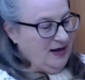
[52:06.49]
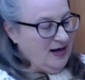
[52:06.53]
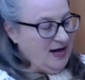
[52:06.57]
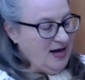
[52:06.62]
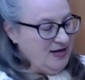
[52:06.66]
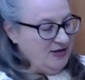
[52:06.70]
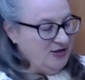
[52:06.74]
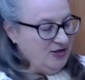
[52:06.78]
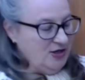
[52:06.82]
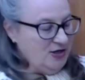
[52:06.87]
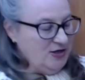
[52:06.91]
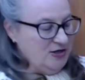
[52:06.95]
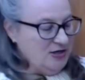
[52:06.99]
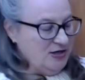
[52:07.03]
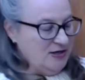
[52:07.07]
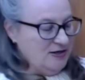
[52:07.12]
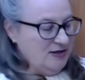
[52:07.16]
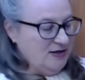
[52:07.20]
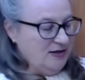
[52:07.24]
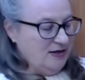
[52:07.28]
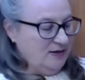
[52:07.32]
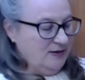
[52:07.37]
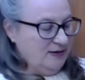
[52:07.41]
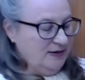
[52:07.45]
I don't know that
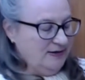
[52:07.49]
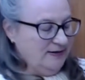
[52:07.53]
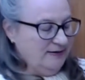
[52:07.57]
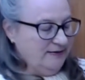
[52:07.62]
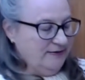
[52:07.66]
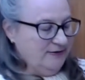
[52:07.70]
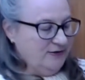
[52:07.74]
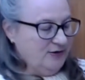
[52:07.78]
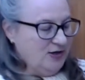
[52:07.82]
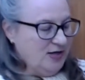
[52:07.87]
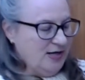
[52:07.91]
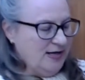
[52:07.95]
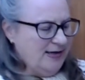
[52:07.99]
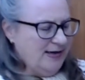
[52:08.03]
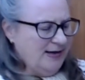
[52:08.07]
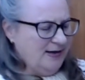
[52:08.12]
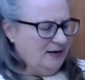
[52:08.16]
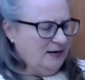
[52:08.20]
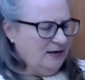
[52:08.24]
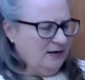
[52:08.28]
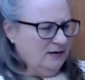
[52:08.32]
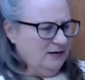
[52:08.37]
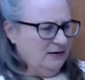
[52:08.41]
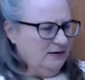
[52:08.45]
I would try that
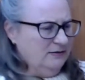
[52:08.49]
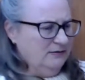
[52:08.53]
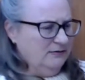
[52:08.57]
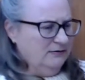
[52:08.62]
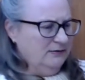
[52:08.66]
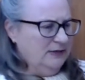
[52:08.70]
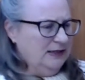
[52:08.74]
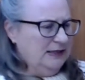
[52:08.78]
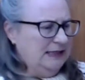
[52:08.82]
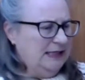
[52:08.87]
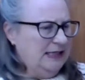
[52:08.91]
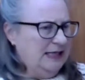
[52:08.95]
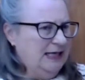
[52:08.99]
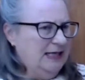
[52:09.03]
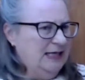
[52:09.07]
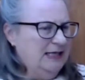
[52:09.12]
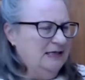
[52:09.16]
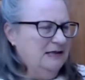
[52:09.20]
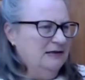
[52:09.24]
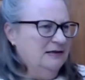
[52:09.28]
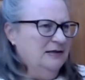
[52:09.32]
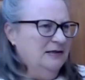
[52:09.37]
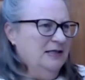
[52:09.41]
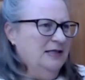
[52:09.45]
again.